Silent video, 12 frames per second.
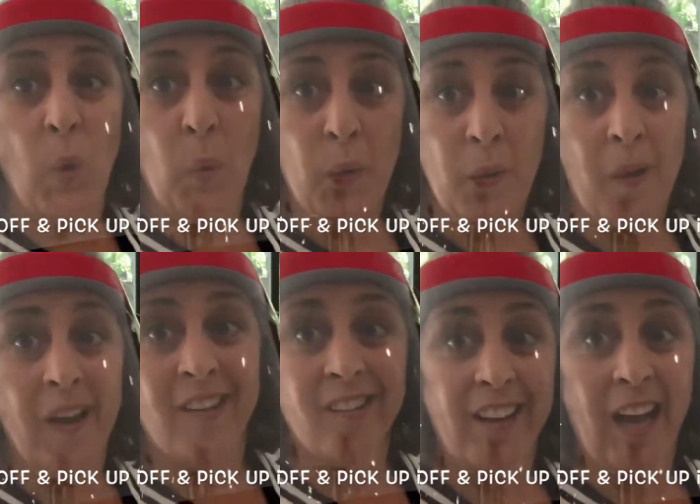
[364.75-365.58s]
We want
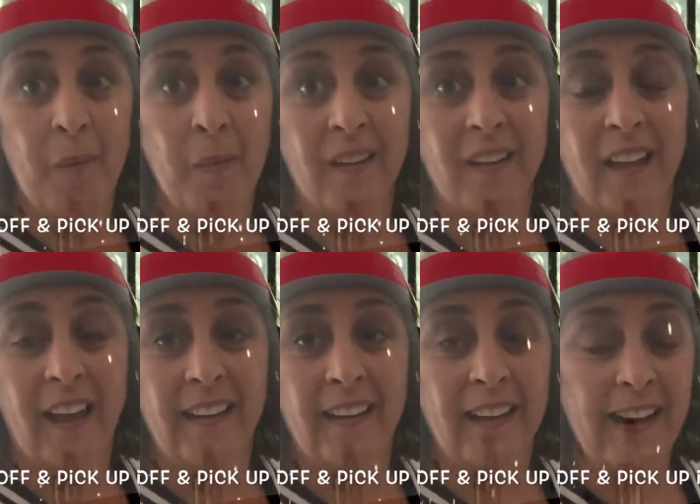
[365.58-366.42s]
you to come and,
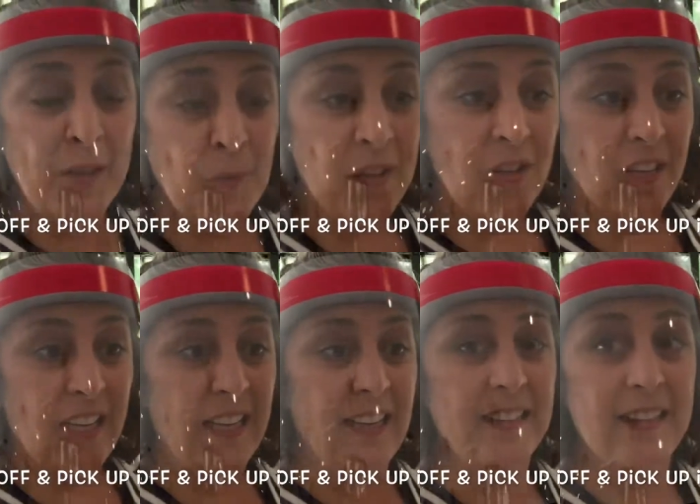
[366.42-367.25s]
and connect with your
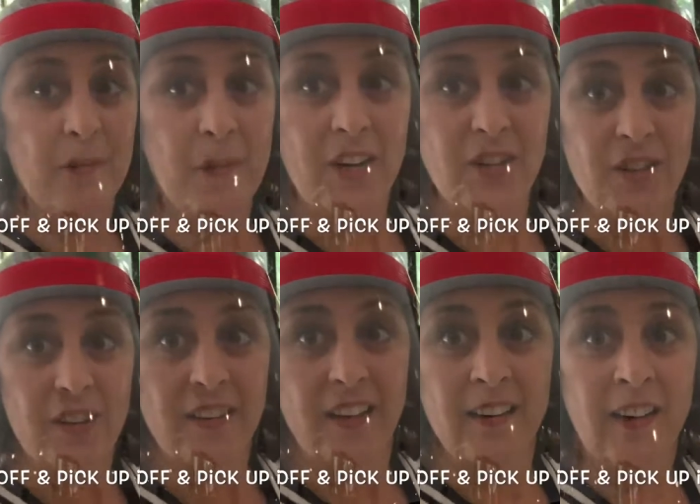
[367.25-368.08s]
kids and make sure
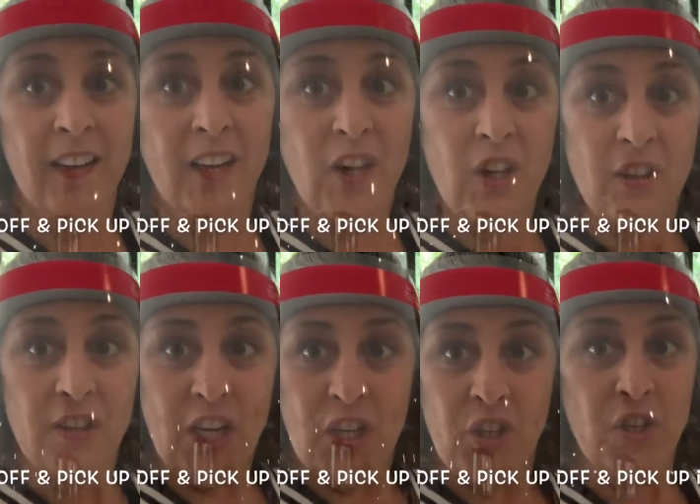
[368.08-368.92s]
that the
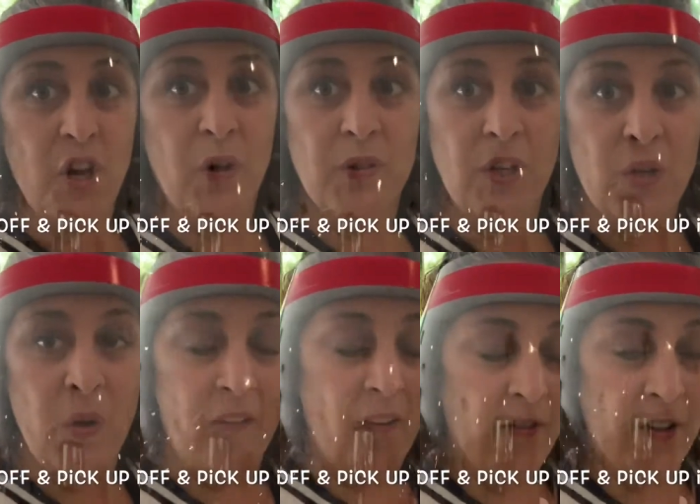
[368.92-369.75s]
teacher knows that you
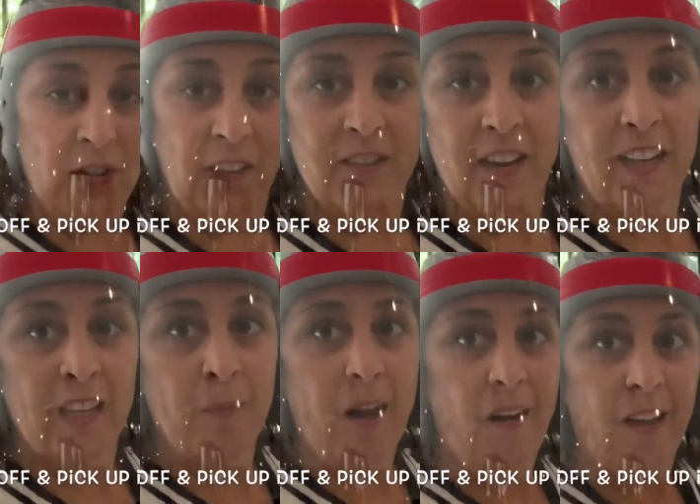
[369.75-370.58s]
have officially checked
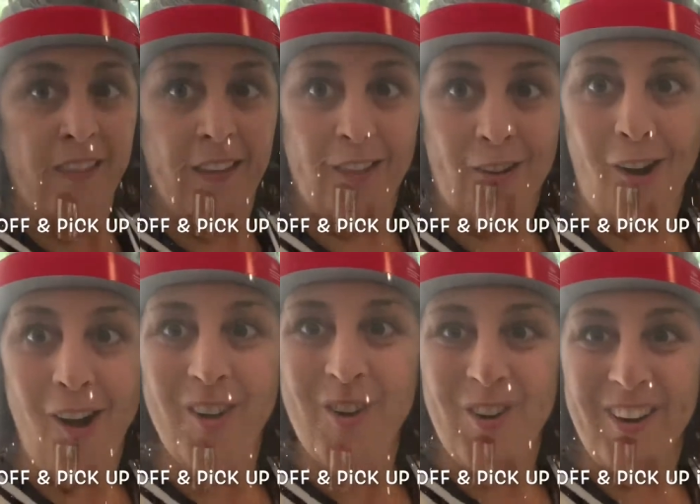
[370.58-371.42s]
them out and then they're all
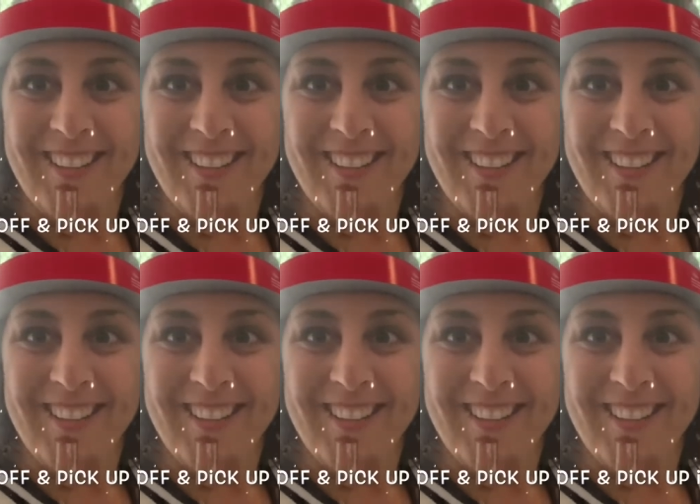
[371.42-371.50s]
yours